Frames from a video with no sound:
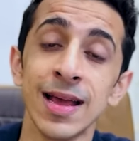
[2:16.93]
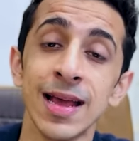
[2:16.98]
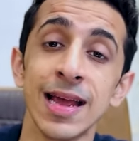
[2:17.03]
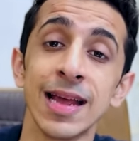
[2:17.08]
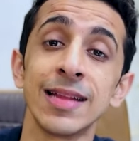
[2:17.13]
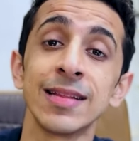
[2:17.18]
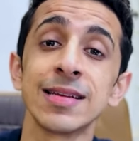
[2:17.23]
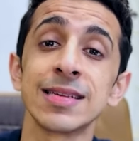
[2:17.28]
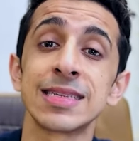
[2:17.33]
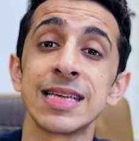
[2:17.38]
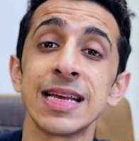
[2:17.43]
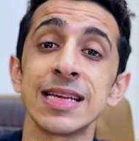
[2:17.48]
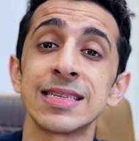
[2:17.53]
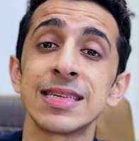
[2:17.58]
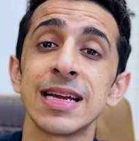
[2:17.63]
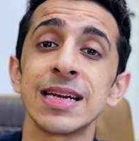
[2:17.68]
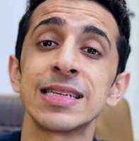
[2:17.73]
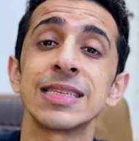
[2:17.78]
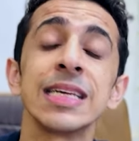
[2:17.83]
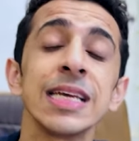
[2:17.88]
In the sense
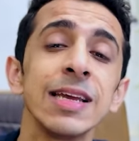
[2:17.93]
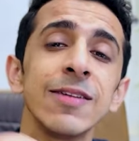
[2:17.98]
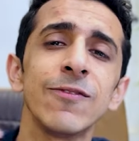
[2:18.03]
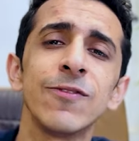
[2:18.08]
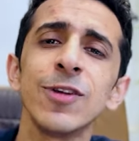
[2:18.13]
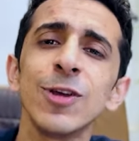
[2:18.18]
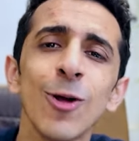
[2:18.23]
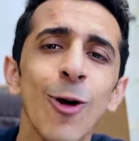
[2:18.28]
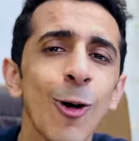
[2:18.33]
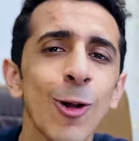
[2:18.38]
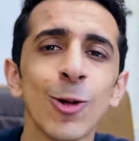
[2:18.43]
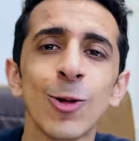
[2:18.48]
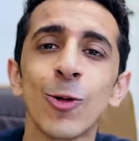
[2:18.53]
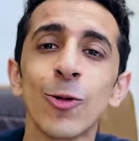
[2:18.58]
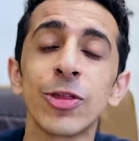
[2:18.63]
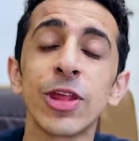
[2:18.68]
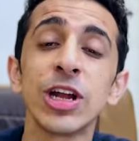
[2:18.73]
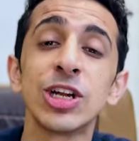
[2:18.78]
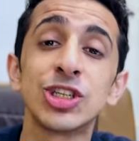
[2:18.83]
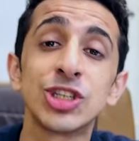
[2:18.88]
that, see, we all know
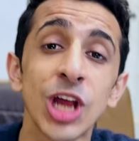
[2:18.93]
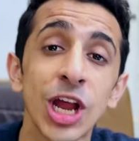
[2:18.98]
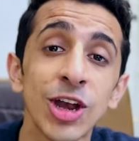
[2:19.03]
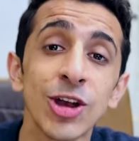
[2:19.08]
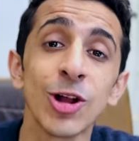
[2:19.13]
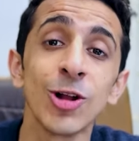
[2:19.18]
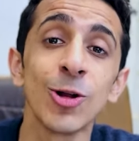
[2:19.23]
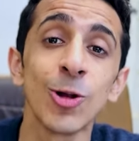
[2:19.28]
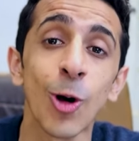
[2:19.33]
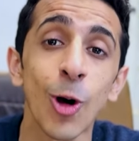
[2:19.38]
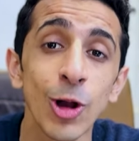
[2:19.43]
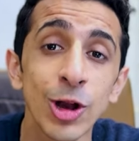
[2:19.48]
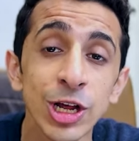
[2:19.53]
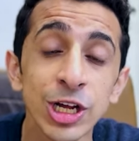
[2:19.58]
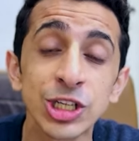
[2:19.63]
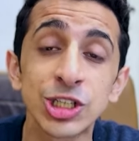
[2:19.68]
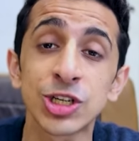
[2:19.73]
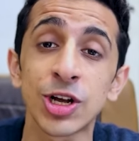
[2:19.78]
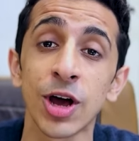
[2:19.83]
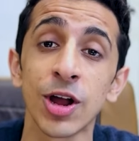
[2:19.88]
that general
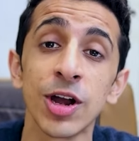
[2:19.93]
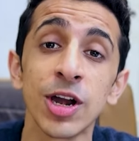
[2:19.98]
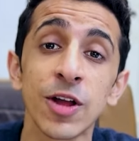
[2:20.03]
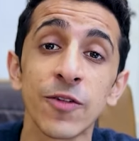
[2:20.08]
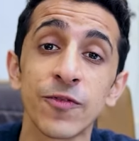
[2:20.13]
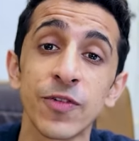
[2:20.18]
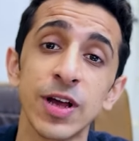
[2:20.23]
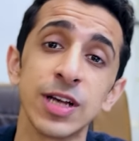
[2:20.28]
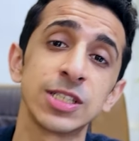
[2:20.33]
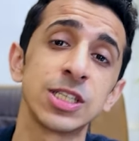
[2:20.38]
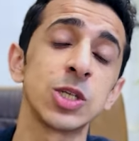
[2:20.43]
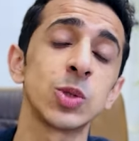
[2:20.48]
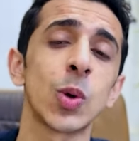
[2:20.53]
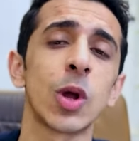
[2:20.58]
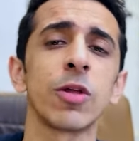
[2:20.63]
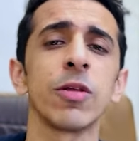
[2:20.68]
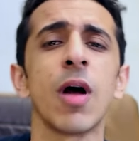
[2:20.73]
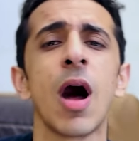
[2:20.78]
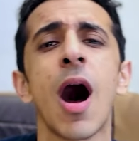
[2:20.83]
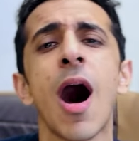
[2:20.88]
knowledge, current affairs is one
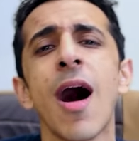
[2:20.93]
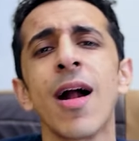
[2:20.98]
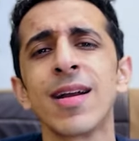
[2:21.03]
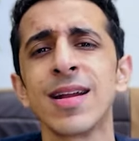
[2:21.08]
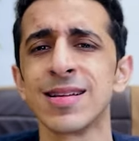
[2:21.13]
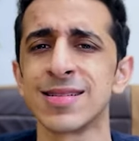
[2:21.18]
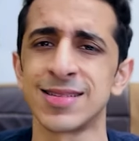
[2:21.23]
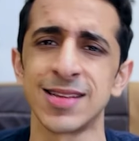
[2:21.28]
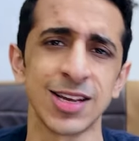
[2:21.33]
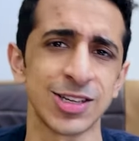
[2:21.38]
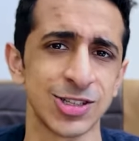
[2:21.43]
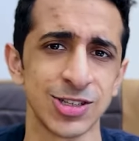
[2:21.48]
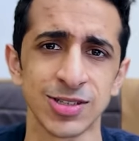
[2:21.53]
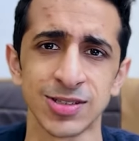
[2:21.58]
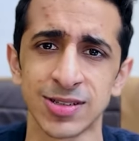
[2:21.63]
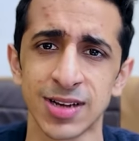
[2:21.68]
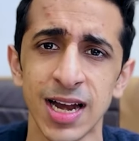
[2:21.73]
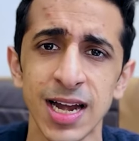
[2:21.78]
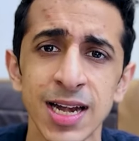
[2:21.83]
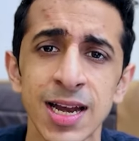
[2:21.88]
of the hardest sections,
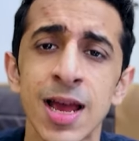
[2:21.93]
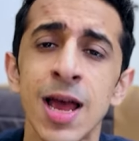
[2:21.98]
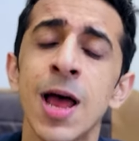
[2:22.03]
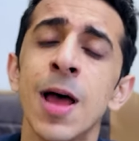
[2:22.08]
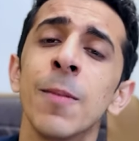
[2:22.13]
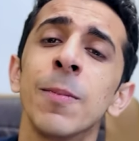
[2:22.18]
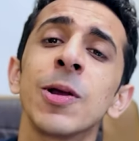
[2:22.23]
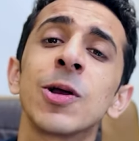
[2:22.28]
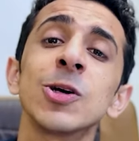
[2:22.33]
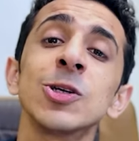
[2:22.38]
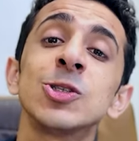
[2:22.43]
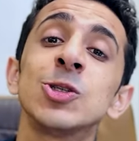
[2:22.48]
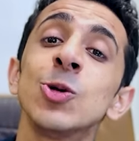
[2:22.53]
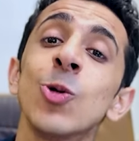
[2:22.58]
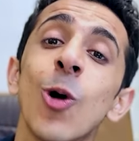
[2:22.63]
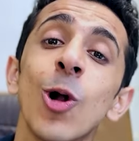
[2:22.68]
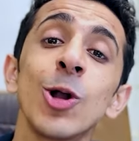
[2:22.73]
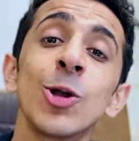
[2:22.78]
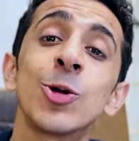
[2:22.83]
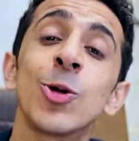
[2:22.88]
right? Because
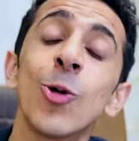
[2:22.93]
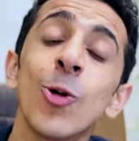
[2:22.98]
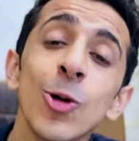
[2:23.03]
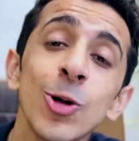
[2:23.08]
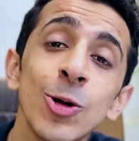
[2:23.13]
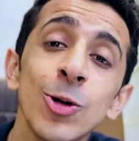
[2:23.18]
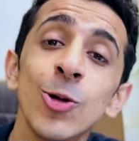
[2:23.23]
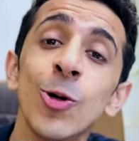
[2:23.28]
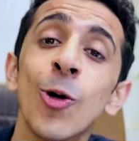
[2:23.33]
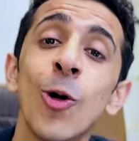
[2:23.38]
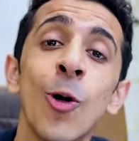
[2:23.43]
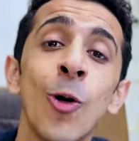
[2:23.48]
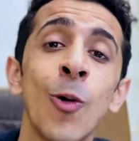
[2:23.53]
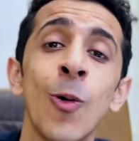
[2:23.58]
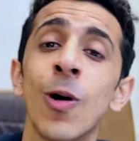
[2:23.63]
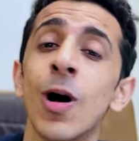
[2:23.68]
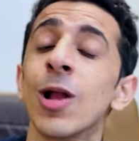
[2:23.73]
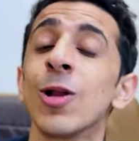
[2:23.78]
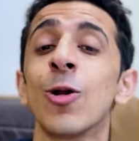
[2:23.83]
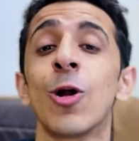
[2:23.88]
you all don't
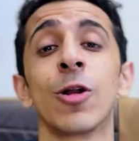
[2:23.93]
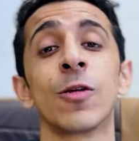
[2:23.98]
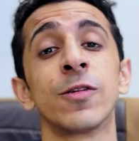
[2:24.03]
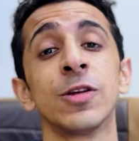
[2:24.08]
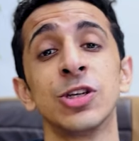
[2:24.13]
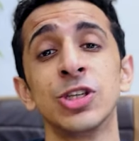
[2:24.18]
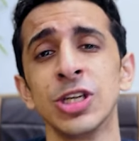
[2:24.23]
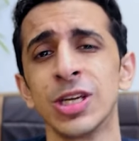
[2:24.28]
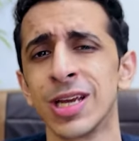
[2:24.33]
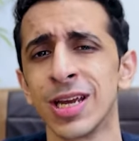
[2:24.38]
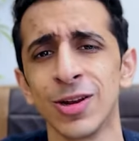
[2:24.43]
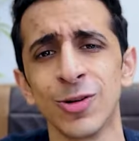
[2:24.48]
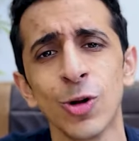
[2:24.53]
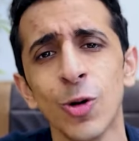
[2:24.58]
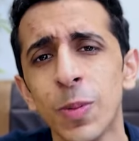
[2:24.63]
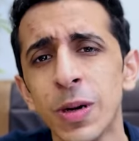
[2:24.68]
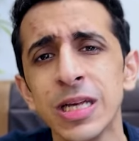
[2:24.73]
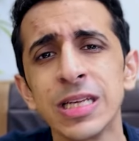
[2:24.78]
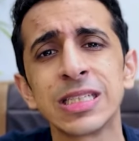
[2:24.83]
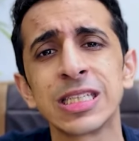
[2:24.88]
know a lot of the GK.
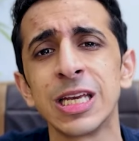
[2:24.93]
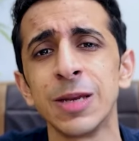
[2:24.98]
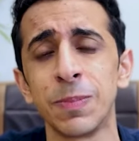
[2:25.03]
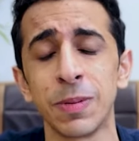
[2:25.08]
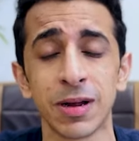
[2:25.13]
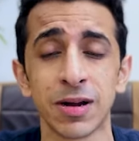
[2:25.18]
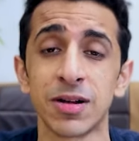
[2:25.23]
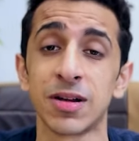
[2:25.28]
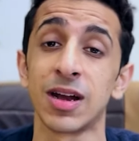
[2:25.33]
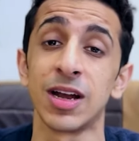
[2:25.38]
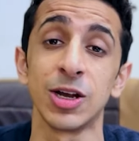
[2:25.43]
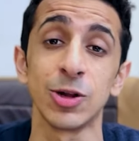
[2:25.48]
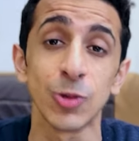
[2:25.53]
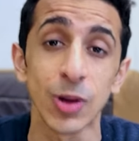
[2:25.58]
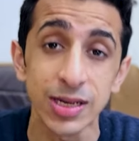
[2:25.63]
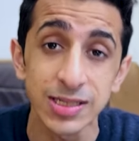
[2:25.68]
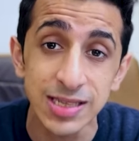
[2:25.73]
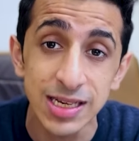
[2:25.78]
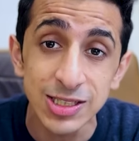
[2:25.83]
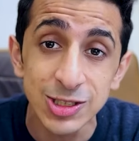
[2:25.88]
Nobody is keeping a trend. You
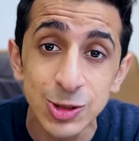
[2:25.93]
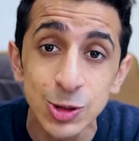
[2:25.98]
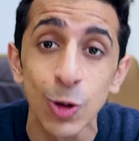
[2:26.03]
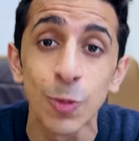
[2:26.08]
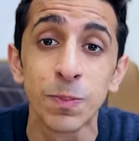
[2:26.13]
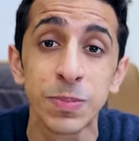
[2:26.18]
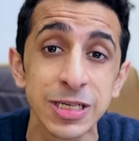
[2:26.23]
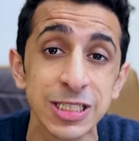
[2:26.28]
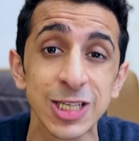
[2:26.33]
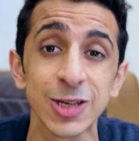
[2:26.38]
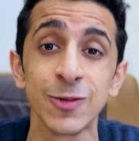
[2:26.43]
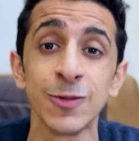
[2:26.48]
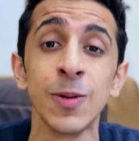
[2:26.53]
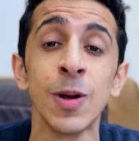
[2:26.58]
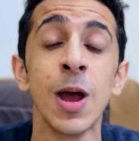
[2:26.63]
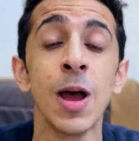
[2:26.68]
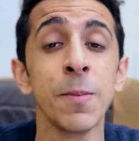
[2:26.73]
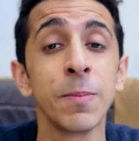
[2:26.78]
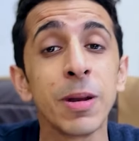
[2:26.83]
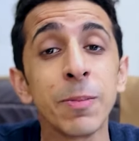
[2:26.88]
guys are so busy
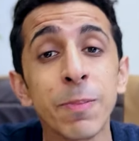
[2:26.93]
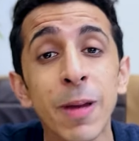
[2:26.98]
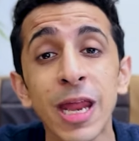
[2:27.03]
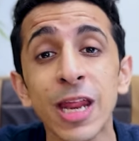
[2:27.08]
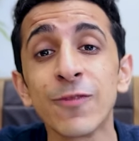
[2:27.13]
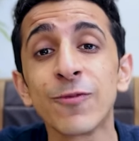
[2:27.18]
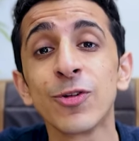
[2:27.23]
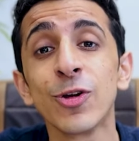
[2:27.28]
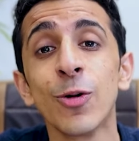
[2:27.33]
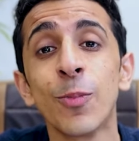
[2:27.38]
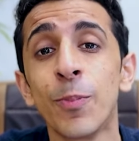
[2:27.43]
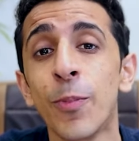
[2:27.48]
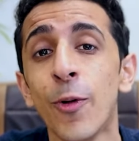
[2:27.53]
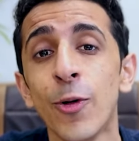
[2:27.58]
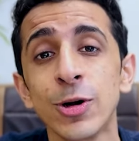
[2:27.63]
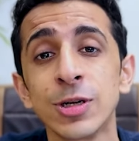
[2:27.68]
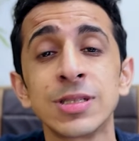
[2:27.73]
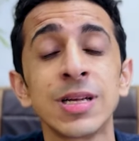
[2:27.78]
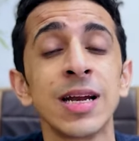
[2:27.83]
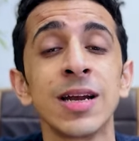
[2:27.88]
preparing for your
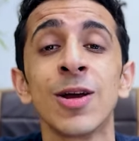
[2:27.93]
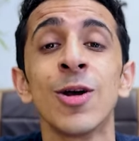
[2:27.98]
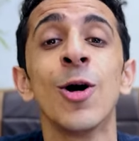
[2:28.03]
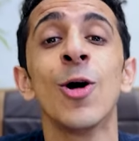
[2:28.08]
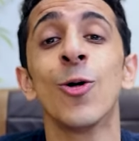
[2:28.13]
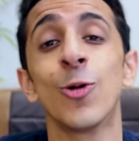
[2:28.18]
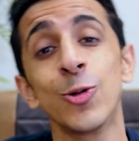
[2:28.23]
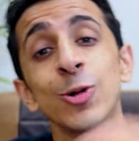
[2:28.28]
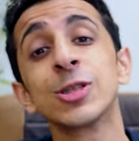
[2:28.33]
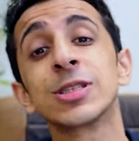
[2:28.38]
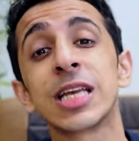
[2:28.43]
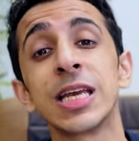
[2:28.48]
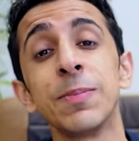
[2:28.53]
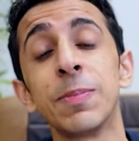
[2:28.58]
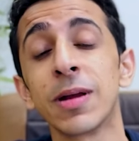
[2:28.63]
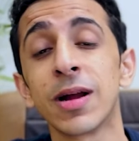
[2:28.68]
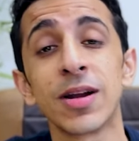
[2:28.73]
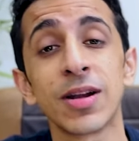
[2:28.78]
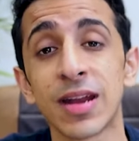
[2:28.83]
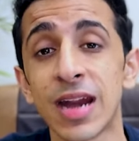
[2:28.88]
boards that who is
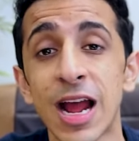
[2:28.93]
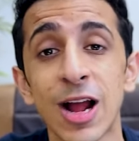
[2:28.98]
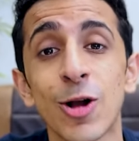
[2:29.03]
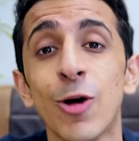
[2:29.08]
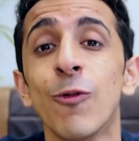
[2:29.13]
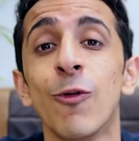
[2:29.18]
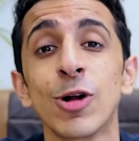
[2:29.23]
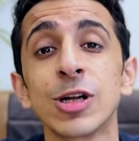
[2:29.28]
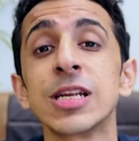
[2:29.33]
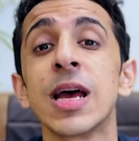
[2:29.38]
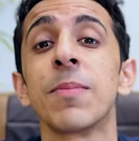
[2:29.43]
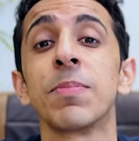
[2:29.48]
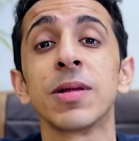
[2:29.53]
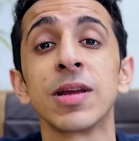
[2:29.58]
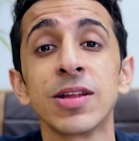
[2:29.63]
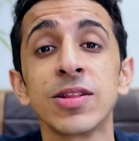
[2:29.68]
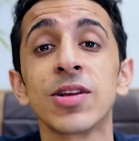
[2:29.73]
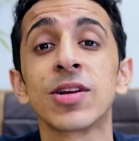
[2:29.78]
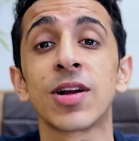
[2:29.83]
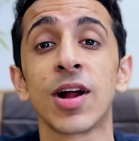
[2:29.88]
keeping a track of what's happening
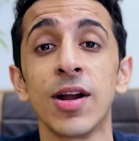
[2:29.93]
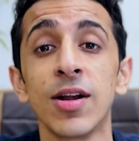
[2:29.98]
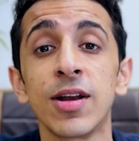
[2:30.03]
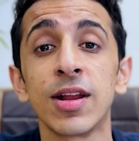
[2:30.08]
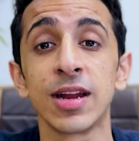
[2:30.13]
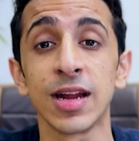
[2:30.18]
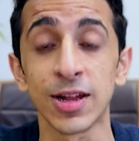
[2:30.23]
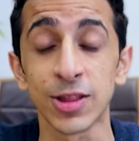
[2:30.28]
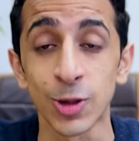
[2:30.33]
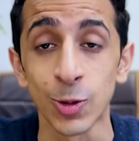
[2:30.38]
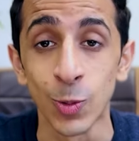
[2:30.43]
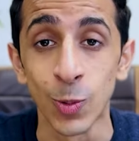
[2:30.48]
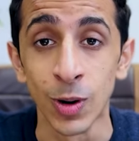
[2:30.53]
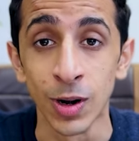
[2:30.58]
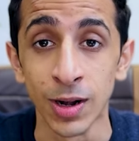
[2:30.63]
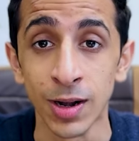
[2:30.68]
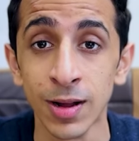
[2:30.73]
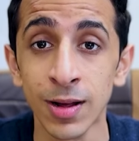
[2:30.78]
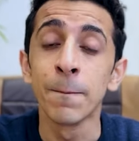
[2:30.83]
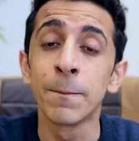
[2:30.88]
in the country and the world.